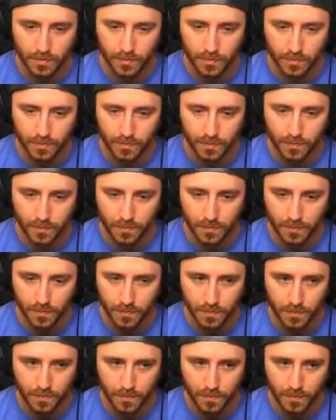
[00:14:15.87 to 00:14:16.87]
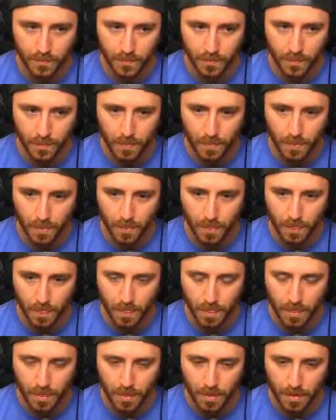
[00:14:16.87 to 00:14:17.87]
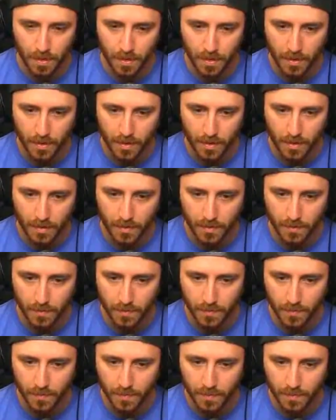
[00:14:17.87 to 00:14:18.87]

I got debated. Yeah, we got all five of